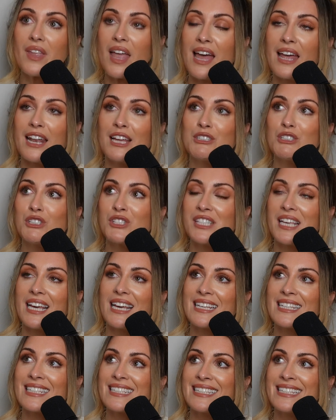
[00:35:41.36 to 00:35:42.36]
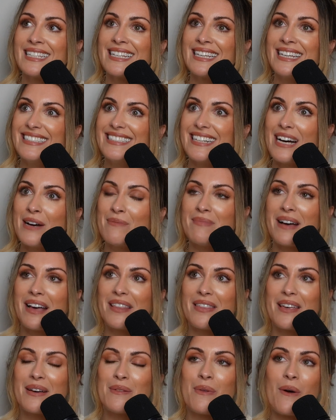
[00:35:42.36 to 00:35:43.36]
And I just think a
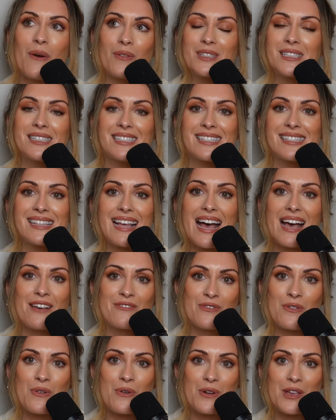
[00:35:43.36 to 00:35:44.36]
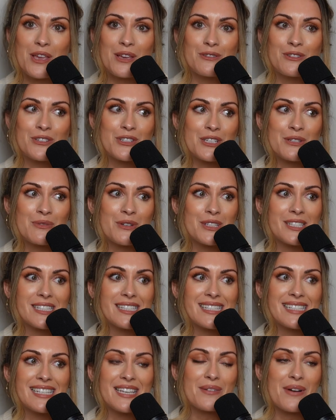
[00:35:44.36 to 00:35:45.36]
mother wants that for you. She just wants to
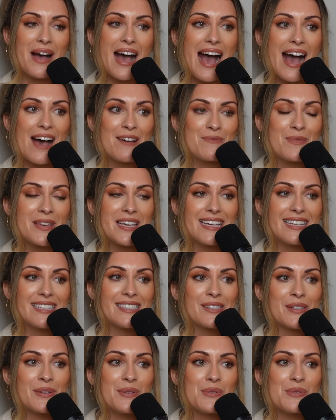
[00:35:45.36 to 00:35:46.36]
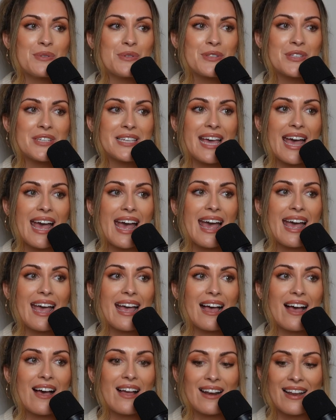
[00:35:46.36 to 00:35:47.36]
see you happy. So to get
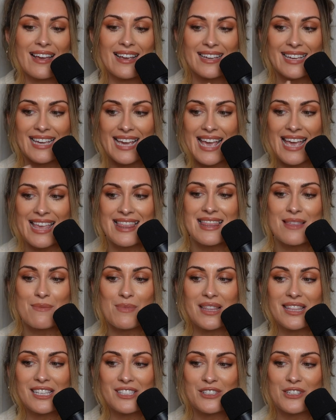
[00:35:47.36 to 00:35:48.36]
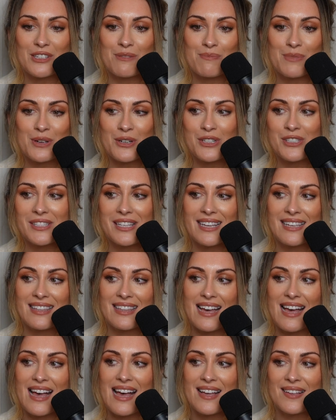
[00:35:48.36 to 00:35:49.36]
like in the mother's good books like
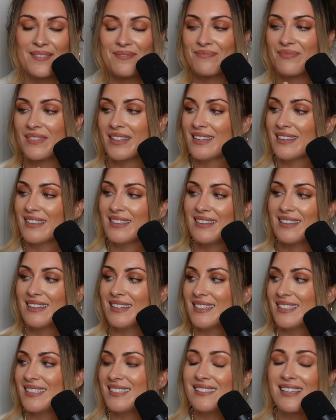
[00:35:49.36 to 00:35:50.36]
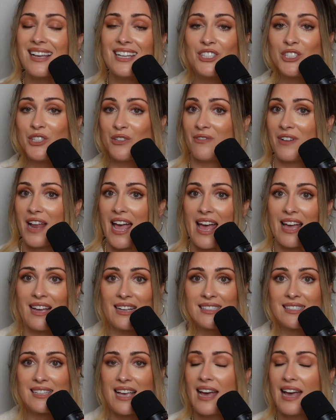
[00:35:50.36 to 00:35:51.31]
that, such a flex.